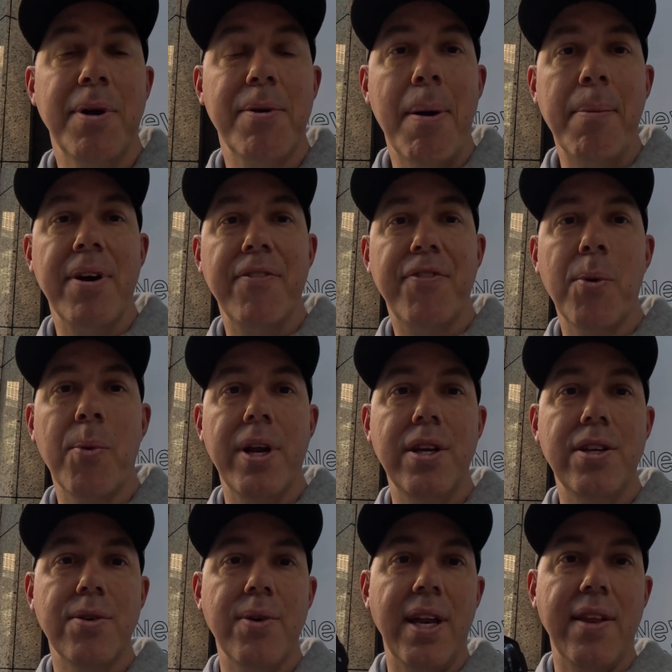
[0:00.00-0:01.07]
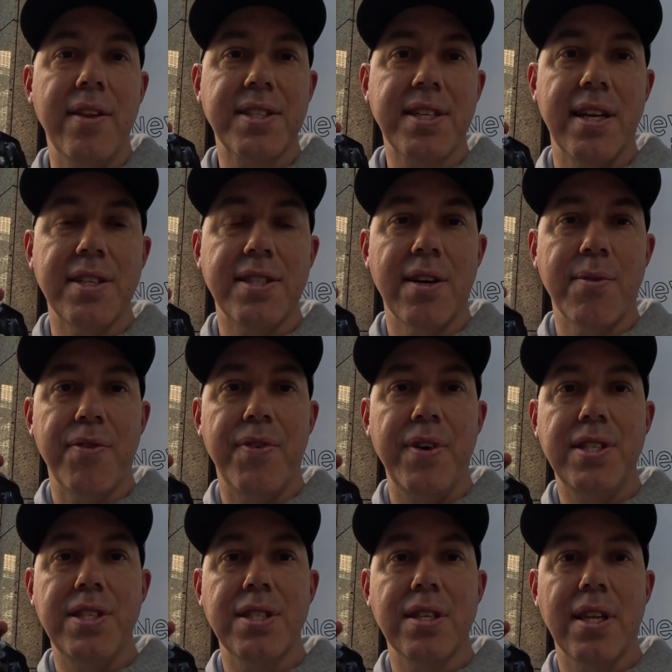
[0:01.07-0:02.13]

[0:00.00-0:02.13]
But remember, if you want to do any of this kind of stuff with vintage